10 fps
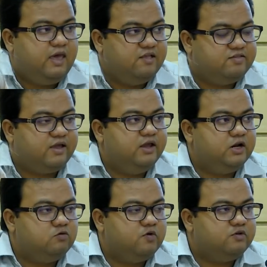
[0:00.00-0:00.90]
And second,
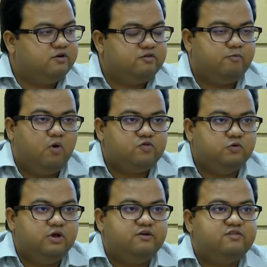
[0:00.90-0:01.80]
it was the response to
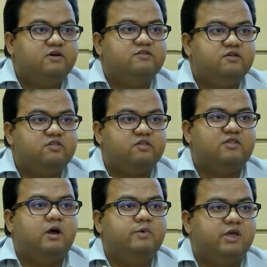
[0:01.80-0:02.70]
the resurgence
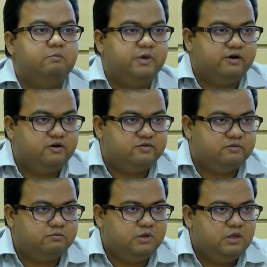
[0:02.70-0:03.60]
Islamic imperialism.